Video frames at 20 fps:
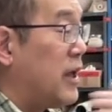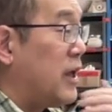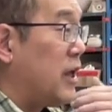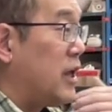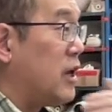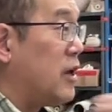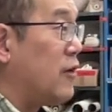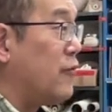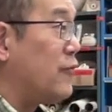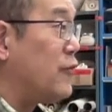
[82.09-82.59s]

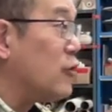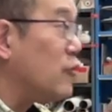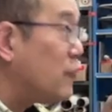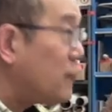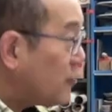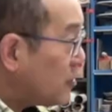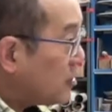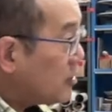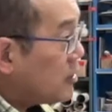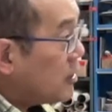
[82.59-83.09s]
If you
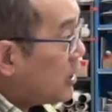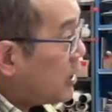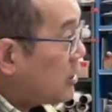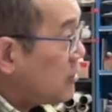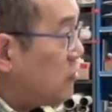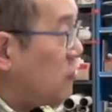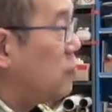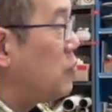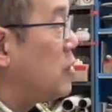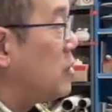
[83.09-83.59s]
feel
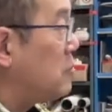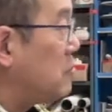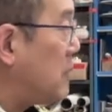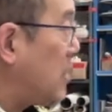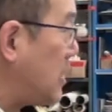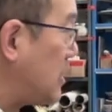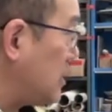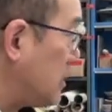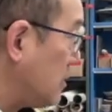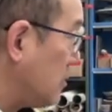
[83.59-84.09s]
like you've been
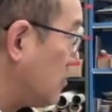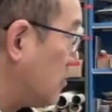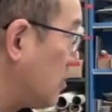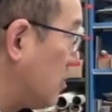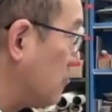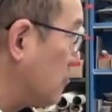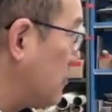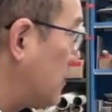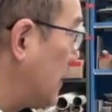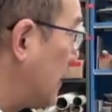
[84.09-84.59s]
making
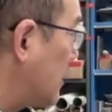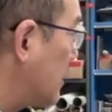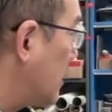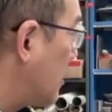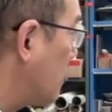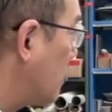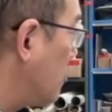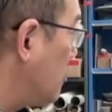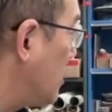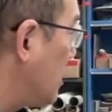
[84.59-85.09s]
something
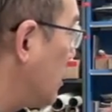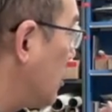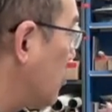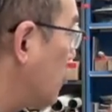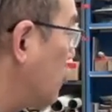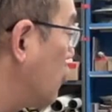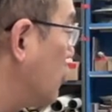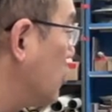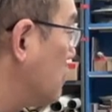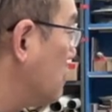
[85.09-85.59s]
that would be a
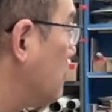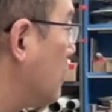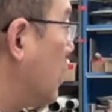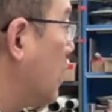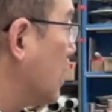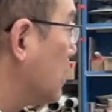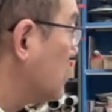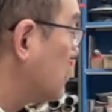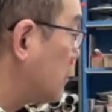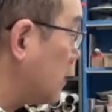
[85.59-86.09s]
good
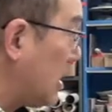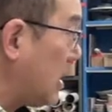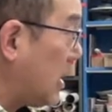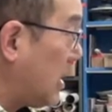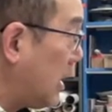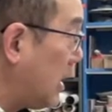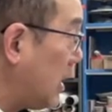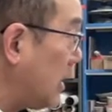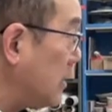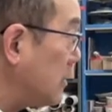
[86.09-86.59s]
mug
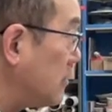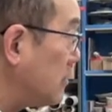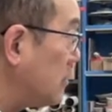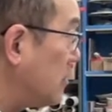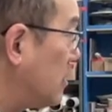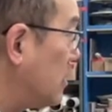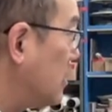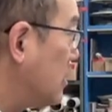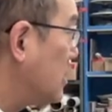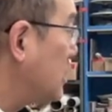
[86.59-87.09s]
size,
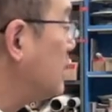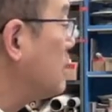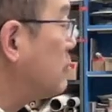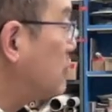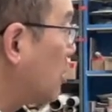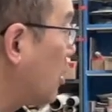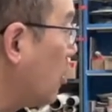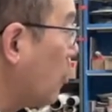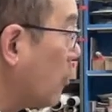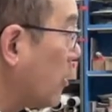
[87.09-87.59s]
keep
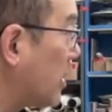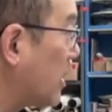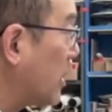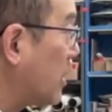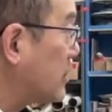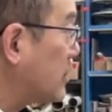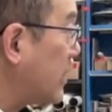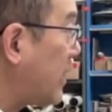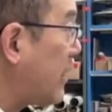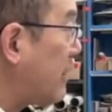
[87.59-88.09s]
going
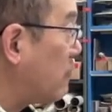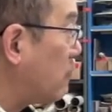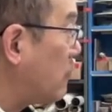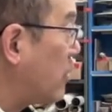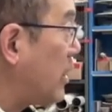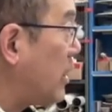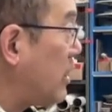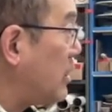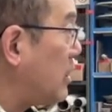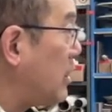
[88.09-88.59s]
at that
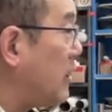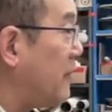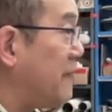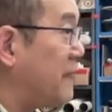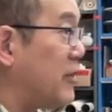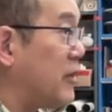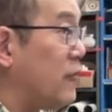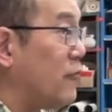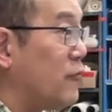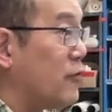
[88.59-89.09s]
rate. If
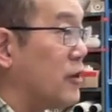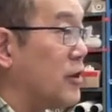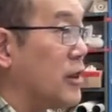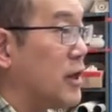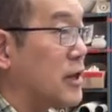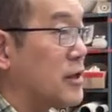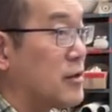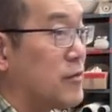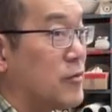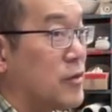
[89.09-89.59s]
you feel
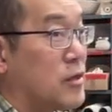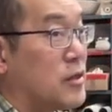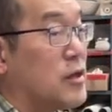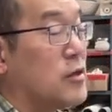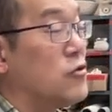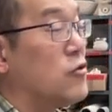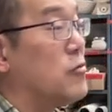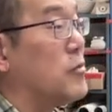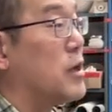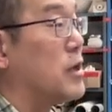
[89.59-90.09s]
like some of the
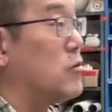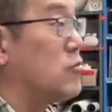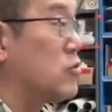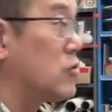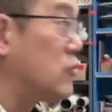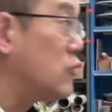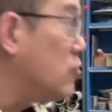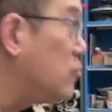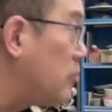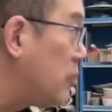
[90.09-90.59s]
things you're making were
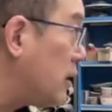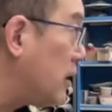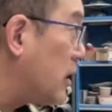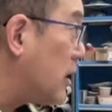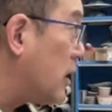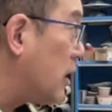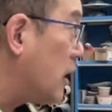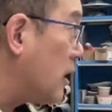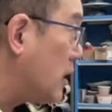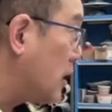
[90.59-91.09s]
too
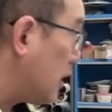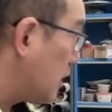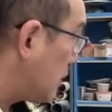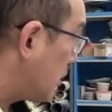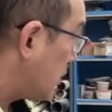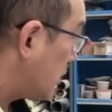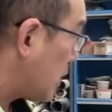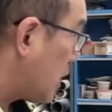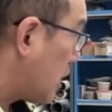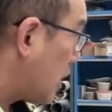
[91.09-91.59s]
big, cut
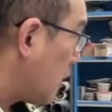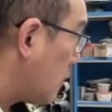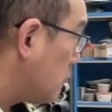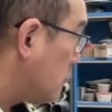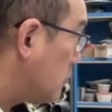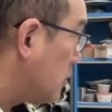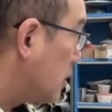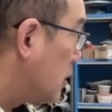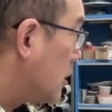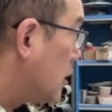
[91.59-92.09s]
it
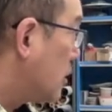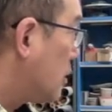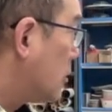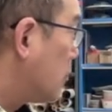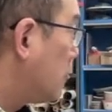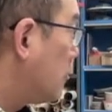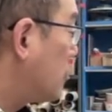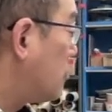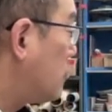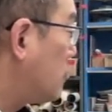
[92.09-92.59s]
down
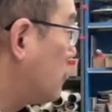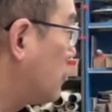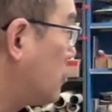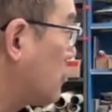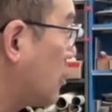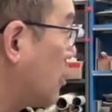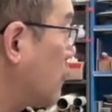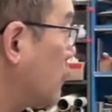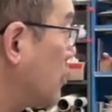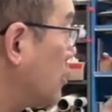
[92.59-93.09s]
and
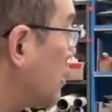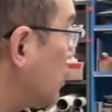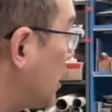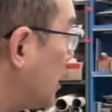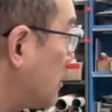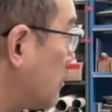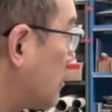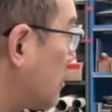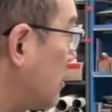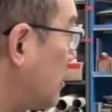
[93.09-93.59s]
start with
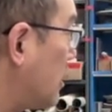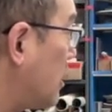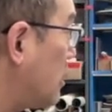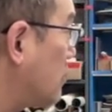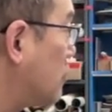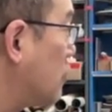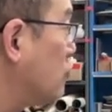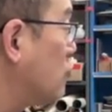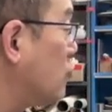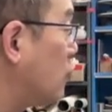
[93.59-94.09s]
less clay.
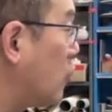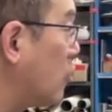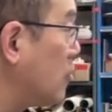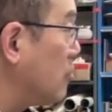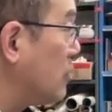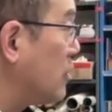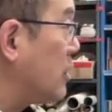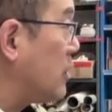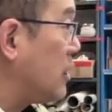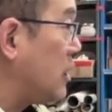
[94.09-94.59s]
So
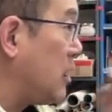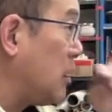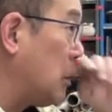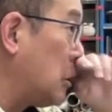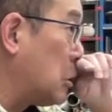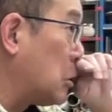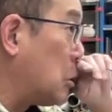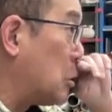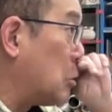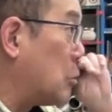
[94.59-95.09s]
normally
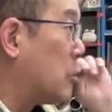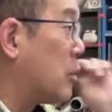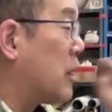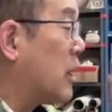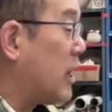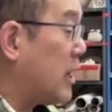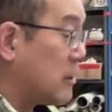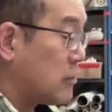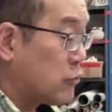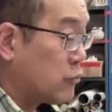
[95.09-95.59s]
when
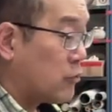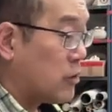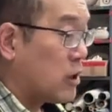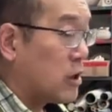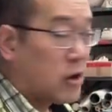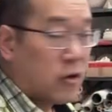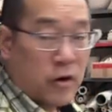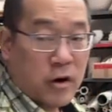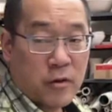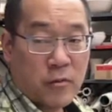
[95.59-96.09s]
I
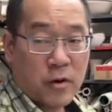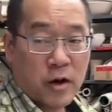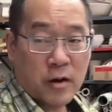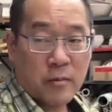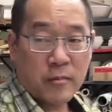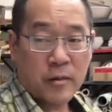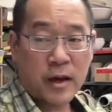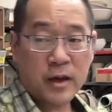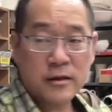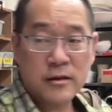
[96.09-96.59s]
throw and I want to
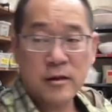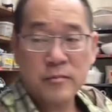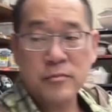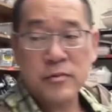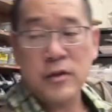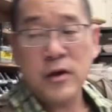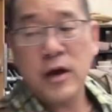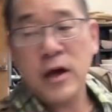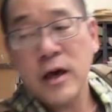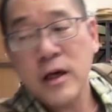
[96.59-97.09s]
make
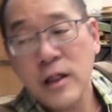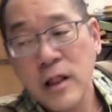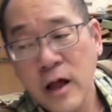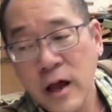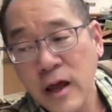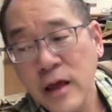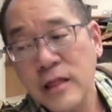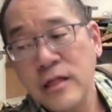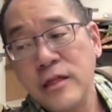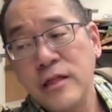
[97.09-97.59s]
something
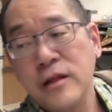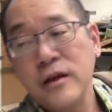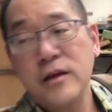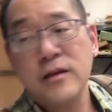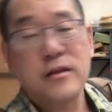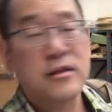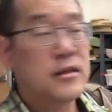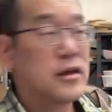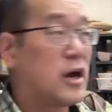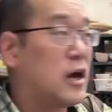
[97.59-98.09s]
like
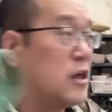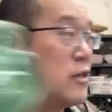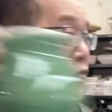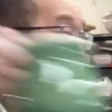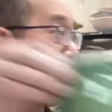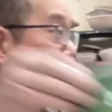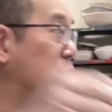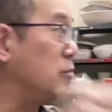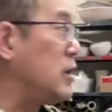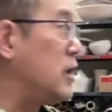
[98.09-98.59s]
this size
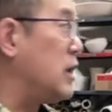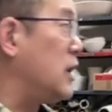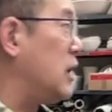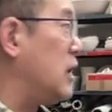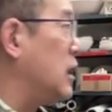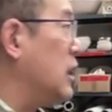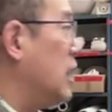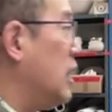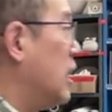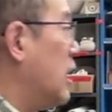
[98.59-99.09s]
for
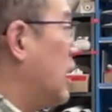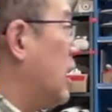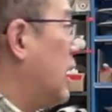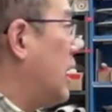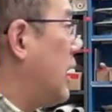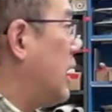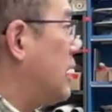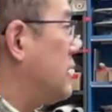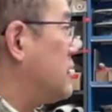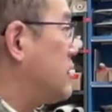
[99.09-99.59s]
me,
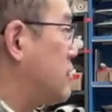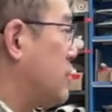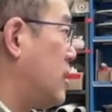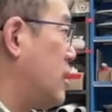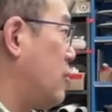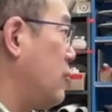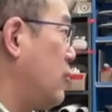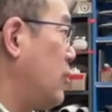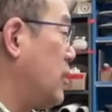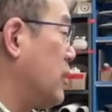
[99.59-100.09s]
I
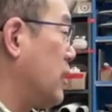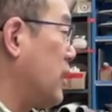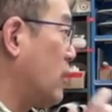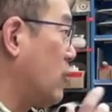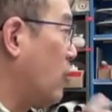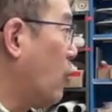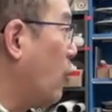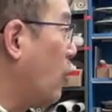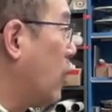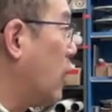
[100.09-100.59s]
start with like
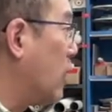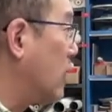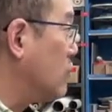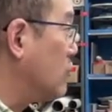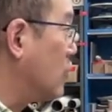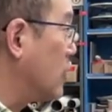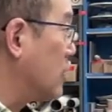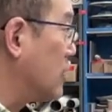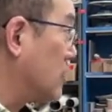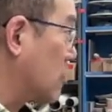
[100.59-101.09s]
one,
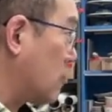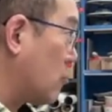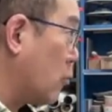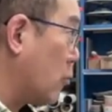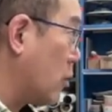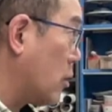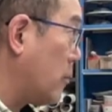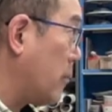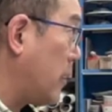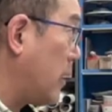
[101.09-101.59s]
one and a
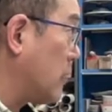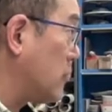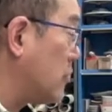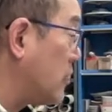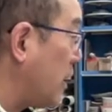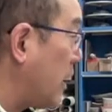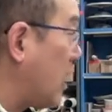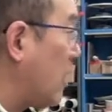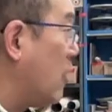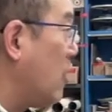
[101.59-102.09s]
quarter pounds.
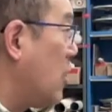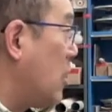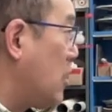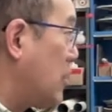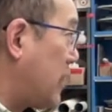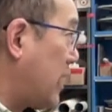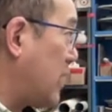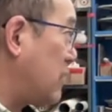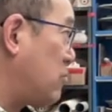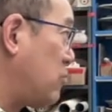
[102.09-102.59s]
Now
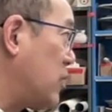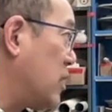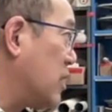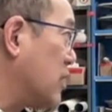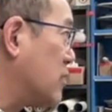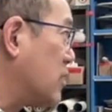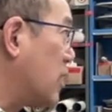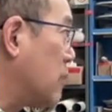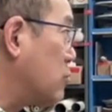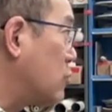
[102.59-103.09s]
that's
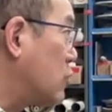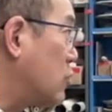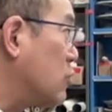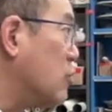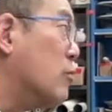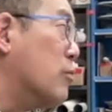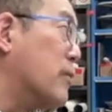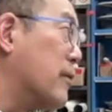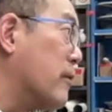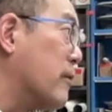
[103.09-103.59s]
because I'm
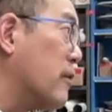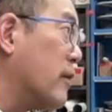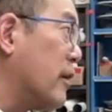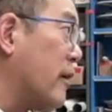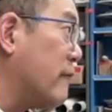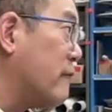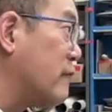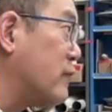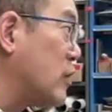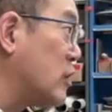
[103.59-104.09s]
super
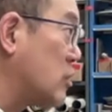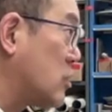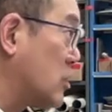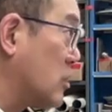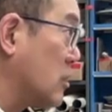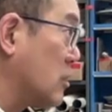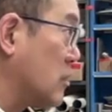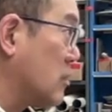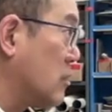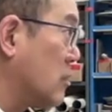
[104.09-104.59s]

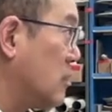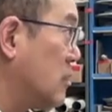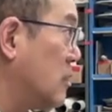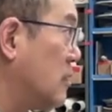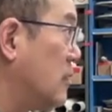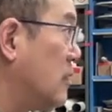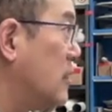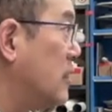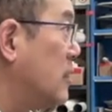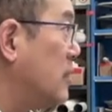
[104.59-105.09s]
efficient,
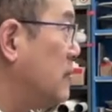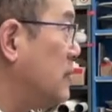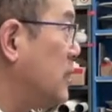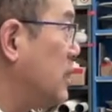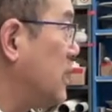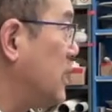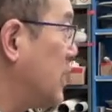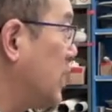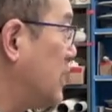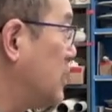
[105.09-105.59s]

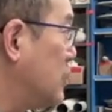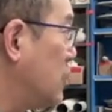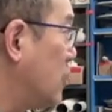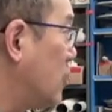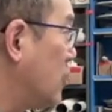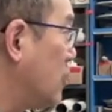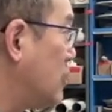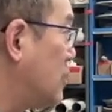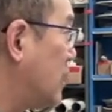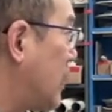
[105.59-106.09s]
meaning I know
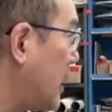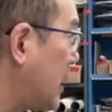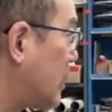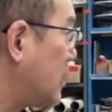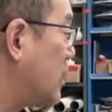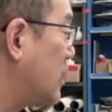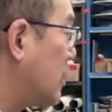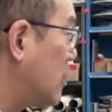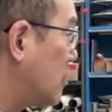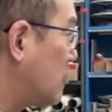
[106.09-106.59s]

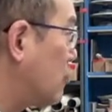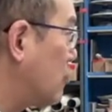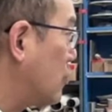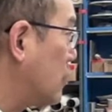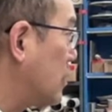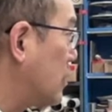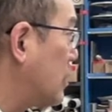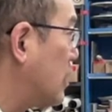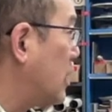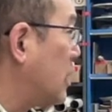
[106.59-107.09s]
exactly how to throw
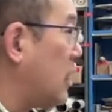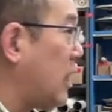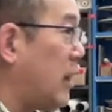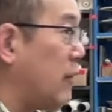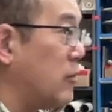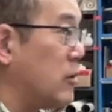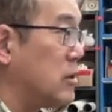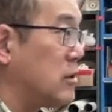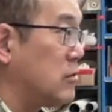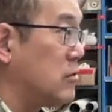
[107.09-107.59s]
the clay. I
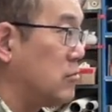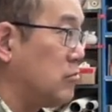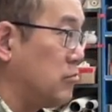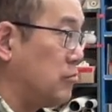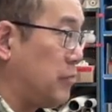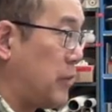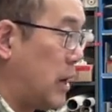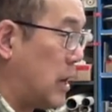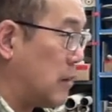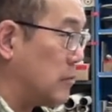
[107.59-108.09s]
would
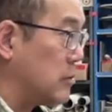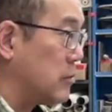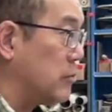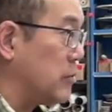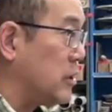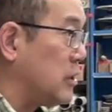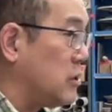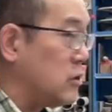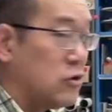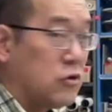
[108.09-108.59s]

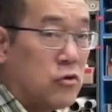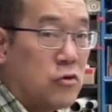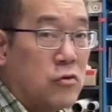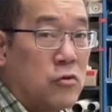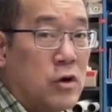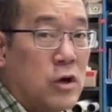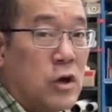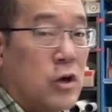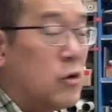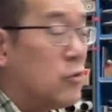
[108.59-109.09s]
probably,
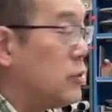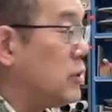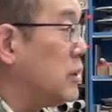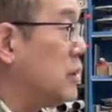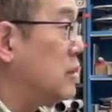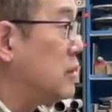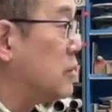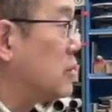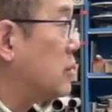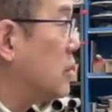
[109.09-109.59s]
you would
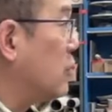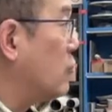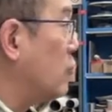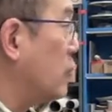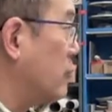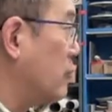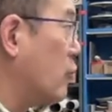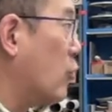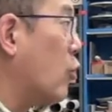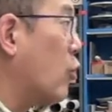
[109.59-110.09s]
need to start
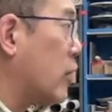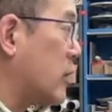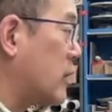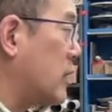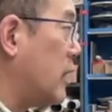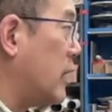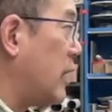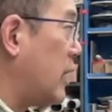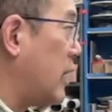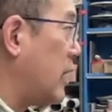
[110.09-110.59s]
with more
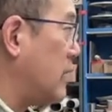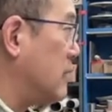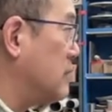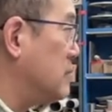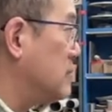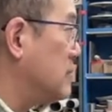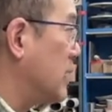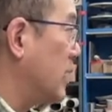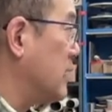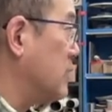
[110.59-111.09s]
clay
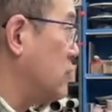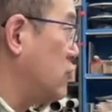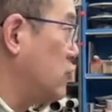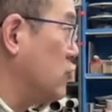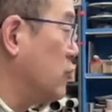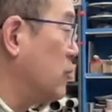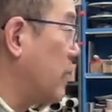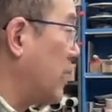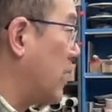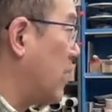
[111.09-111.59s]
like
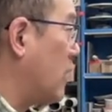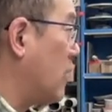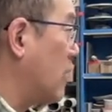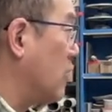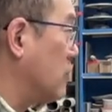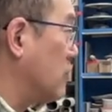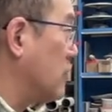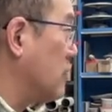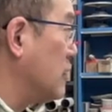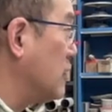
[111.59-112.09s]
two
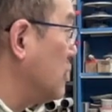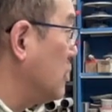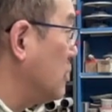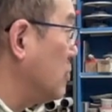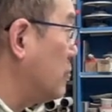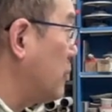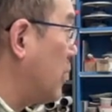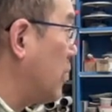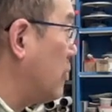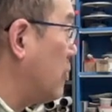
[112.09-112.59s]
pounds at
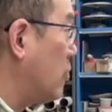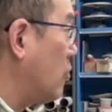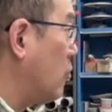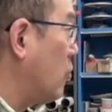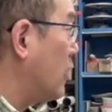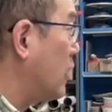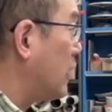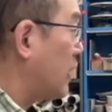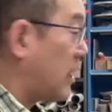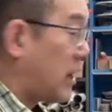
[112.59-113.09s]
least, probably, or
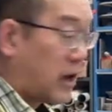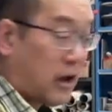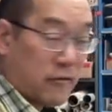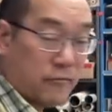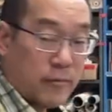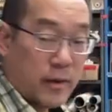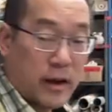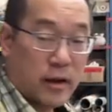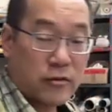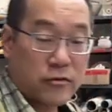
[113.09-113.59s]
one and a
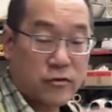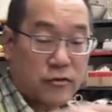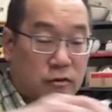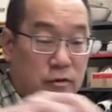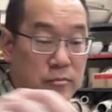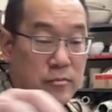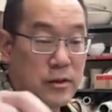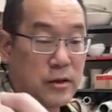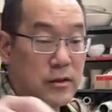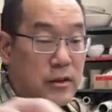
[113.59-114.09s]
half pounds or
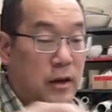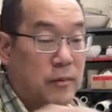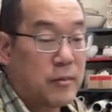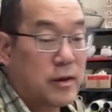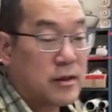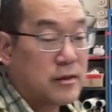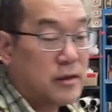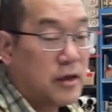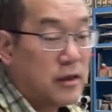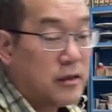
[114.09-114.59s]
something. That
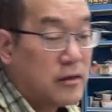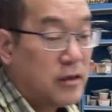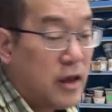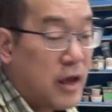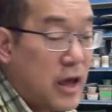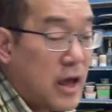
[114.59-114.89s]
makes sense?